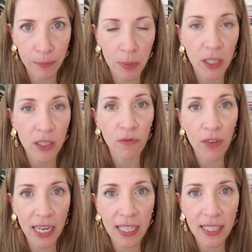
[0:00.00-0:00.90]
because
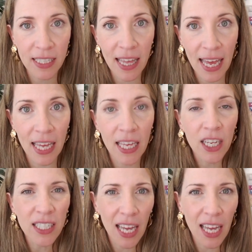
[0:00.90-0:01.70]
Venus is there to